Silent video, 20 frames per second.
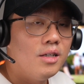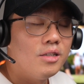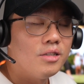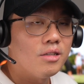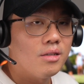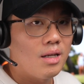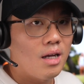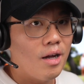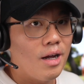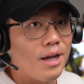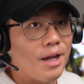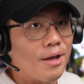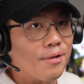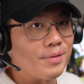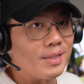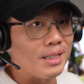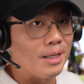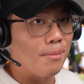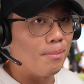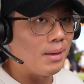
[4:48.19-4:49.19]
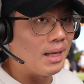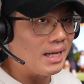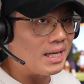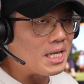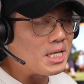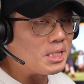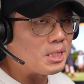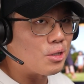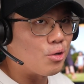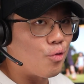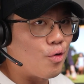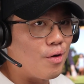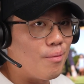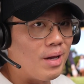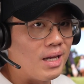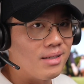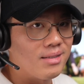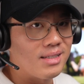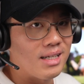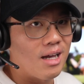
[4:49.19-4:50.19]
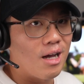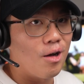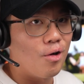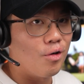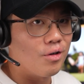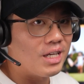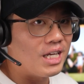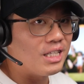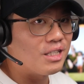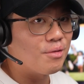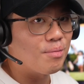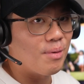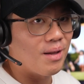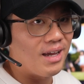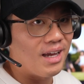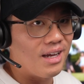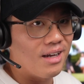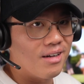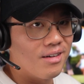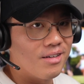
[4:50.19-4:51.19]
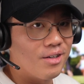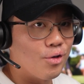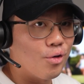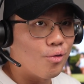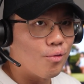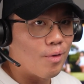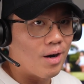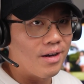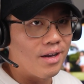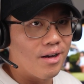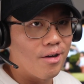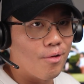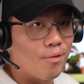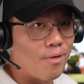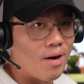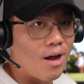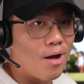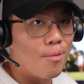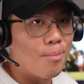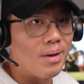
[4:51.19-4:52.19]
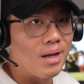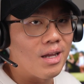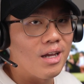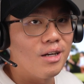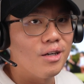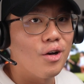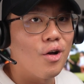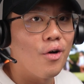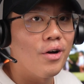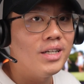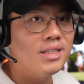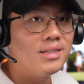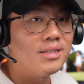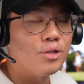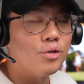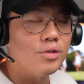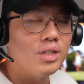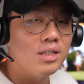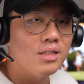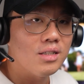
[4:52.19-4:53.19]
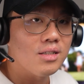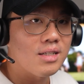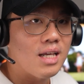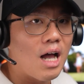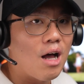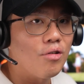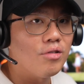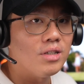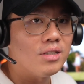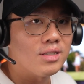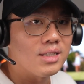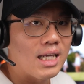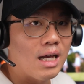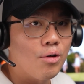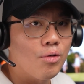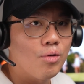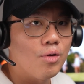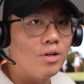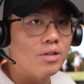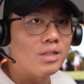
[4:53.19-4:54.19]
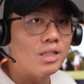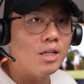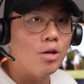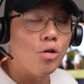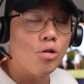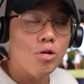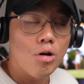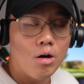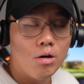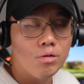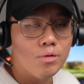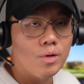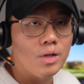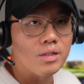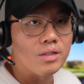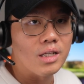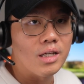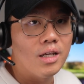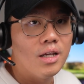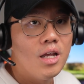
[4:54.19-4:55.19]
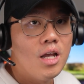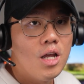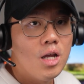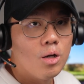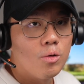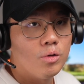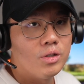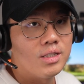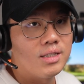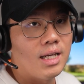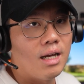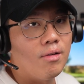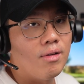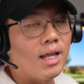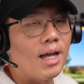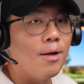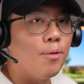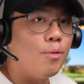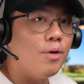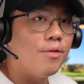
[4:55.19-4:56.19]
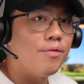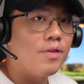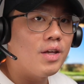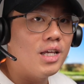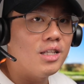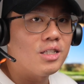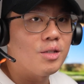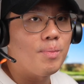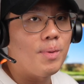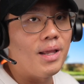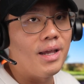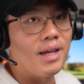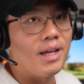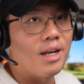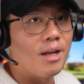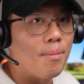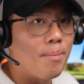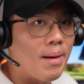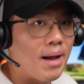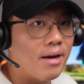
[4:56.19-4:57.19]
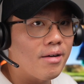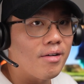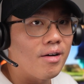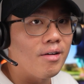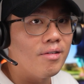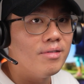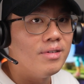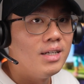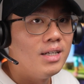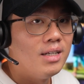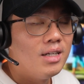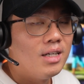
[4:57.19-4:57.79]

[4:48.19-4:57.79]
So now I have some like kids screaming sound, or kids playing, running around, making noise. So this is how the sound quality or call quality will sound like with kids playing in the background.